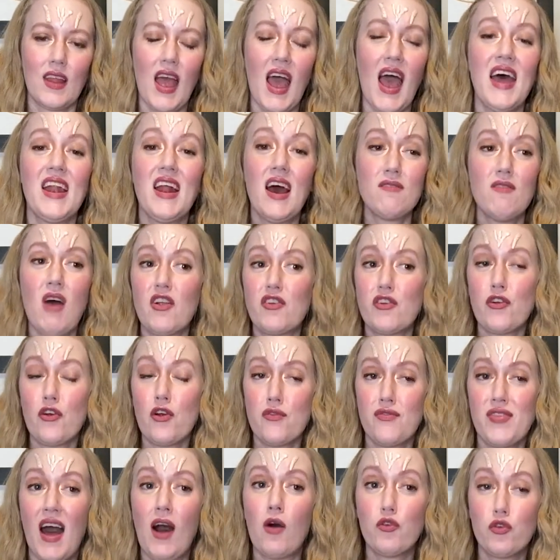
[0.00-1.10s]
And I'm not sure if
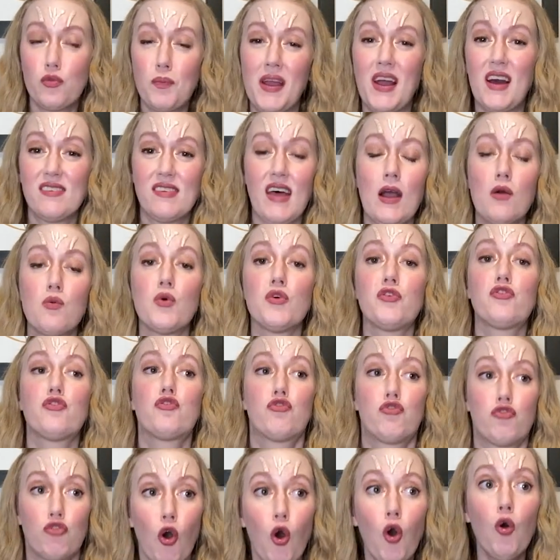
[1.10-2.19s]
that was because I was
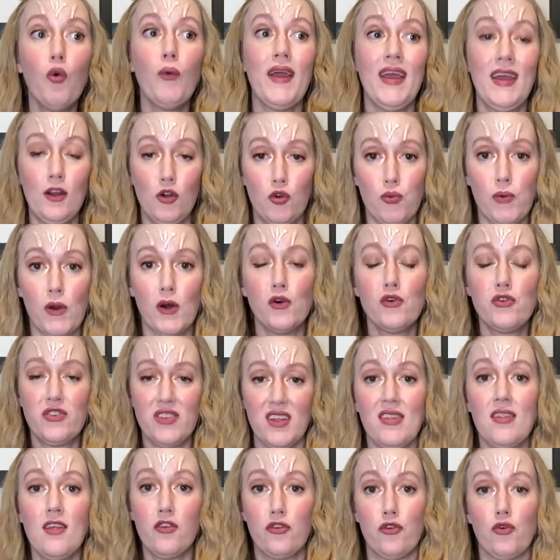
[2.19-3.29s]
so engrossed in
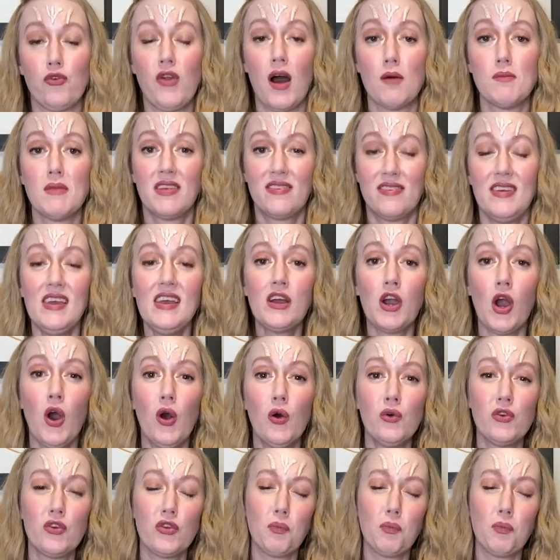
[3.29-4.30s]
the Zonama Sekot